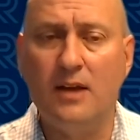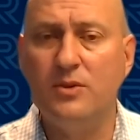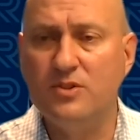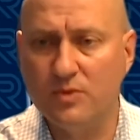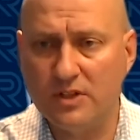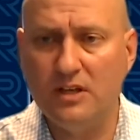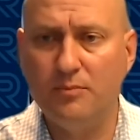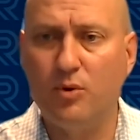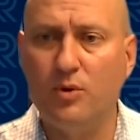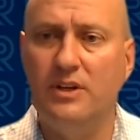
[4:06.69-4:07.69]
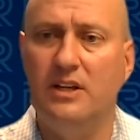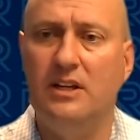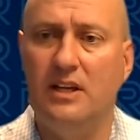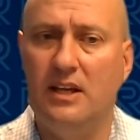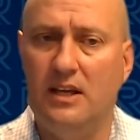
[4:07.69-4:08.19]
what's really
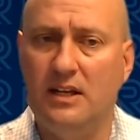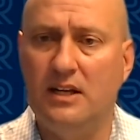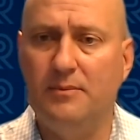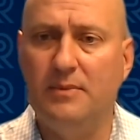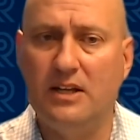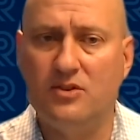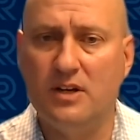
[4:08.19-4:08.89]
important in an M&A